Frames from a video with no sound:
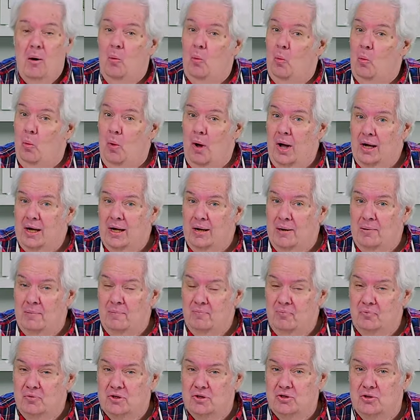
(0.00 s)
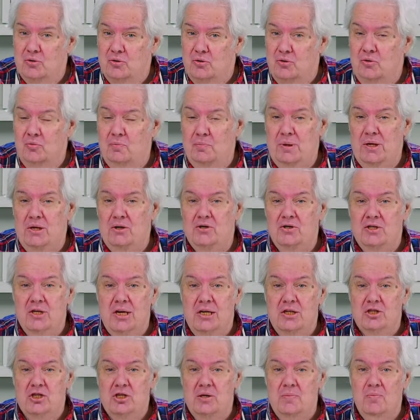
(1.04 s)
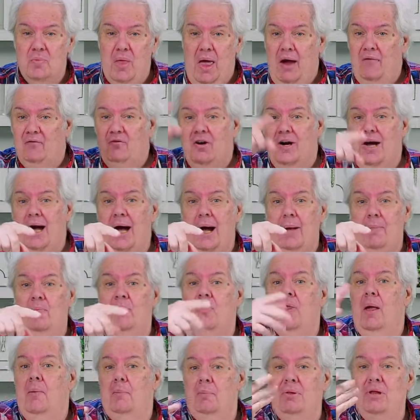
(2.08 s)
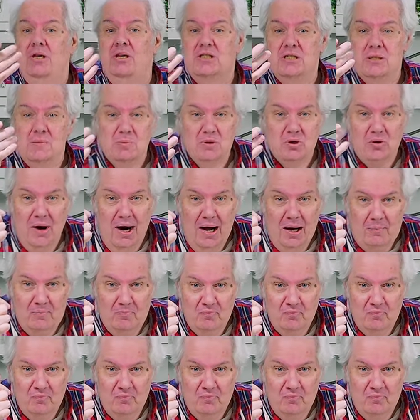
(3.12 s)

Welcome to Peter's Kitchen. I forgot. Please subscribe.